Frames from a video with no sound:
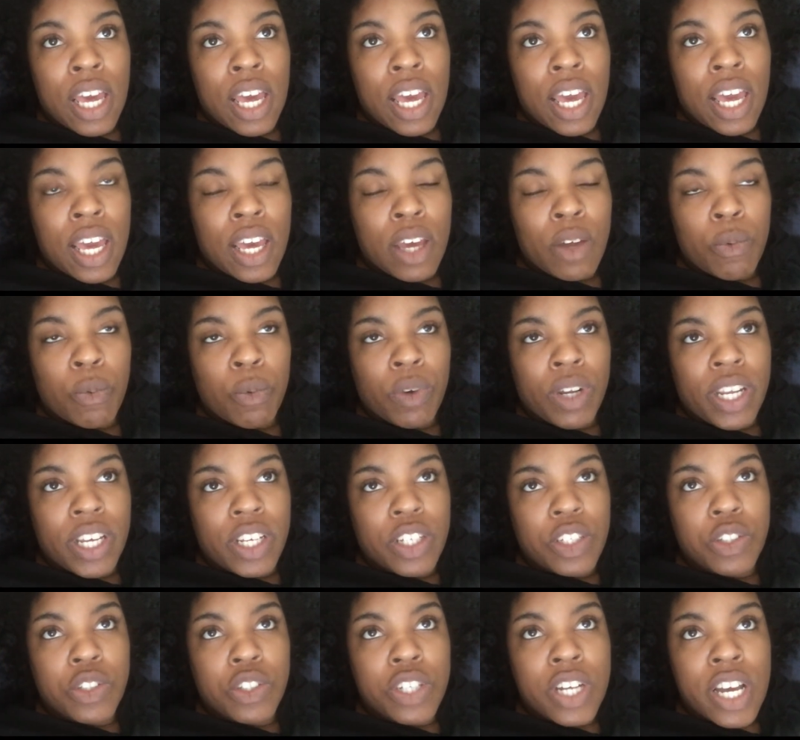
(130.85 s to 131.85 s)
And when I
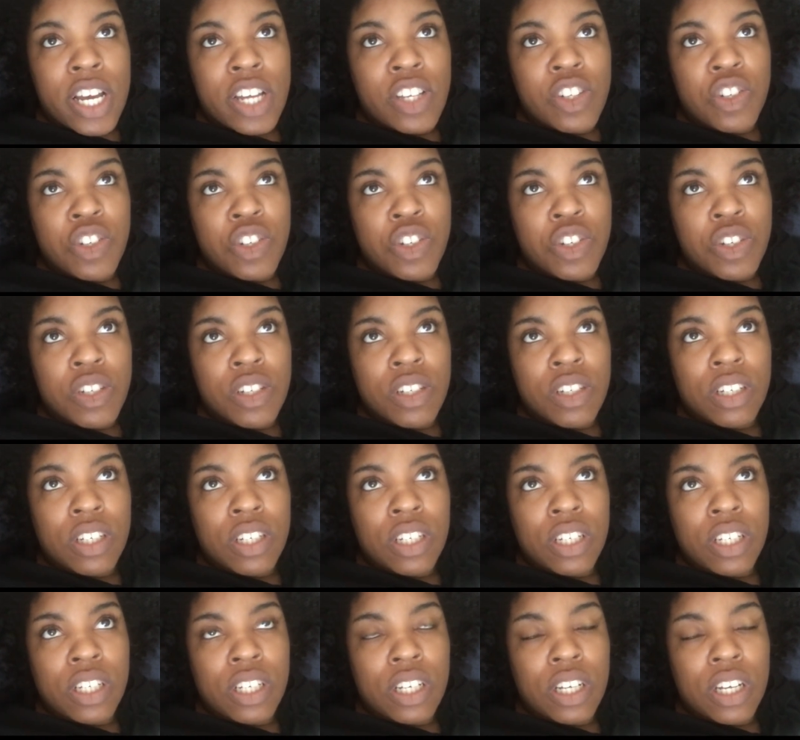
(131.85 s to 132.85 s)
stretch,
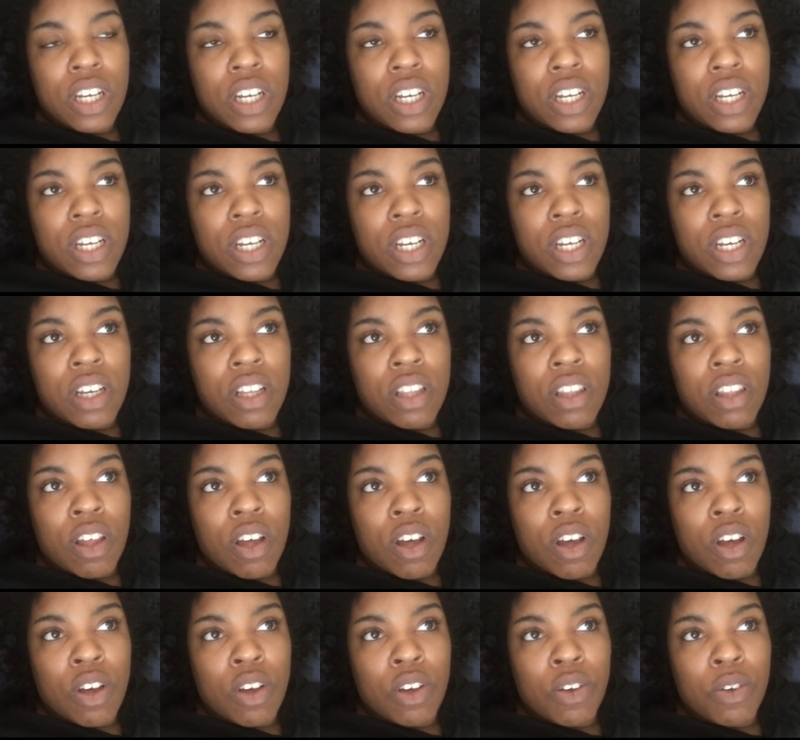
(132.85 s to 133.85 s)

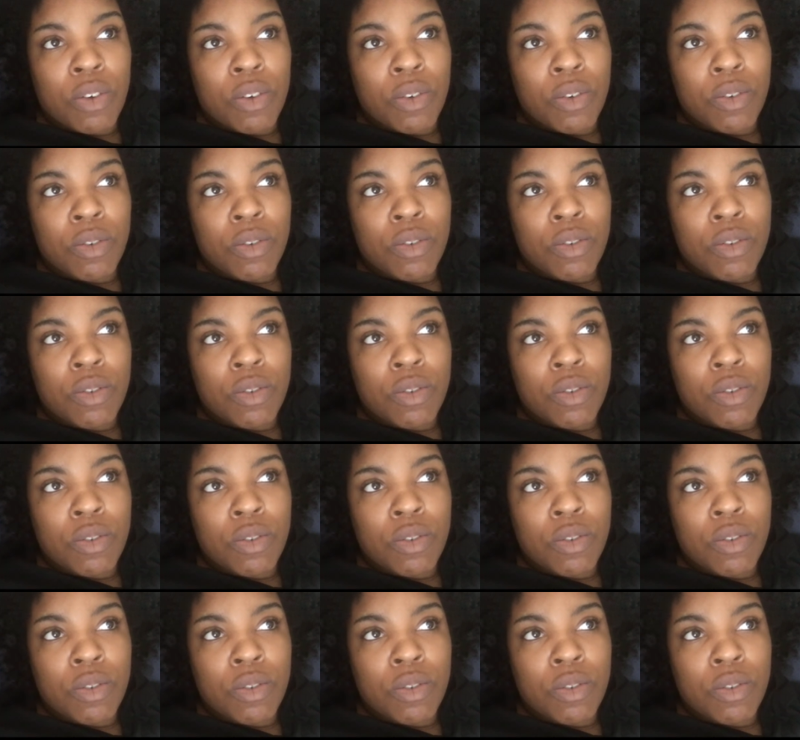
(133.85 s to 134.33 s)
along